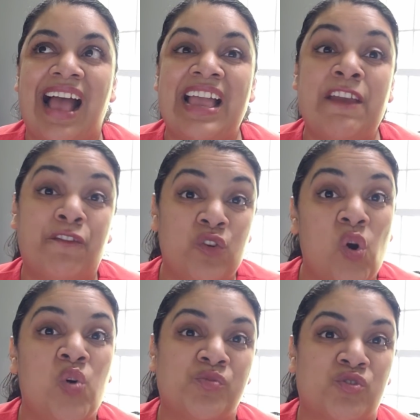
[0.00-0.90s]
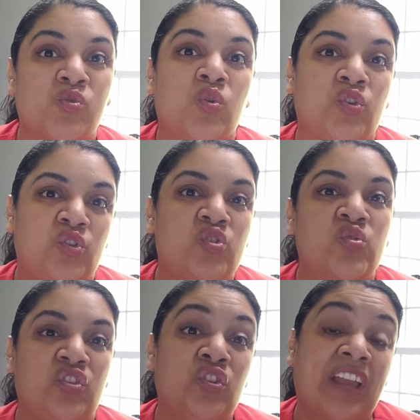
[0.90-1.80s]
if you homeschool,
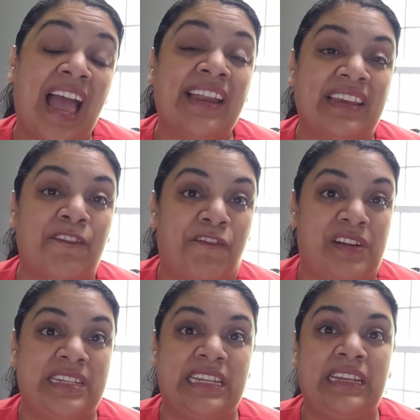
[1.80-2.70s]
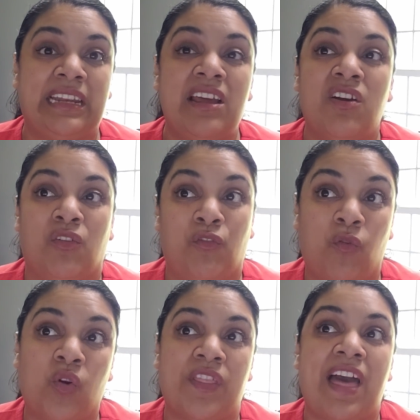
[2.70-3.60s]
you can get funding
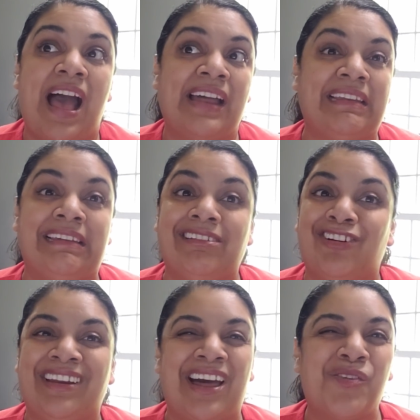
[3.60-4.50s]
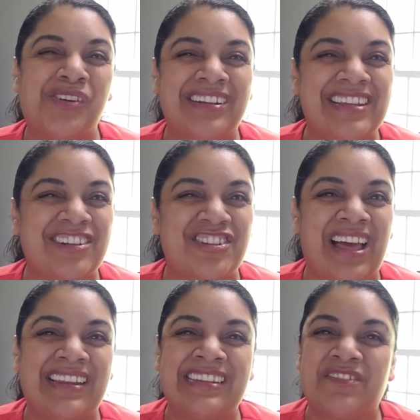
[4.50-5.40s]
for that, and I don't want to touch
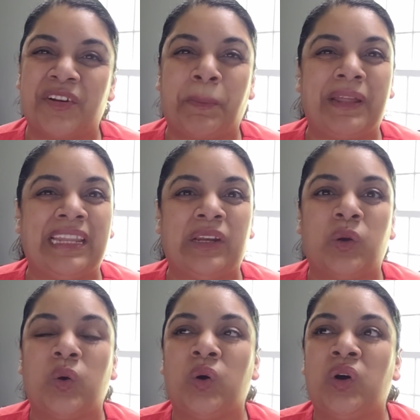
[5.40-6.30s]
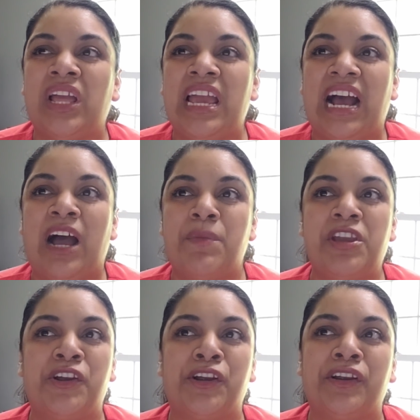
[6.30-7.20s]
that. It's very political. I'm
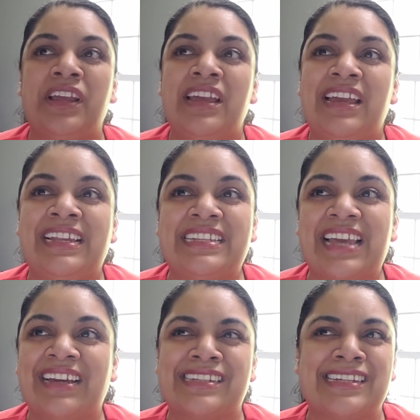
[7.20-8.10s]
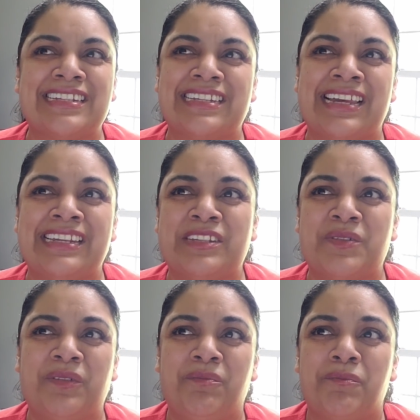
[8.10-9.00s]
here in Texas. It's
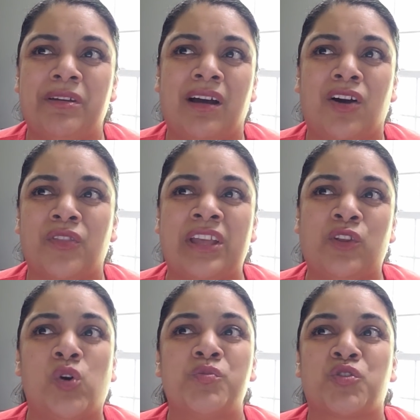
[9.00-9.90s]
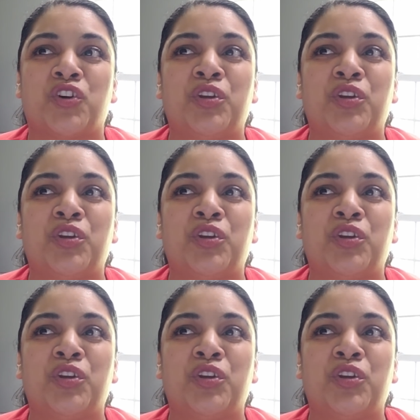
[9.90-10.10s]
in the homeschool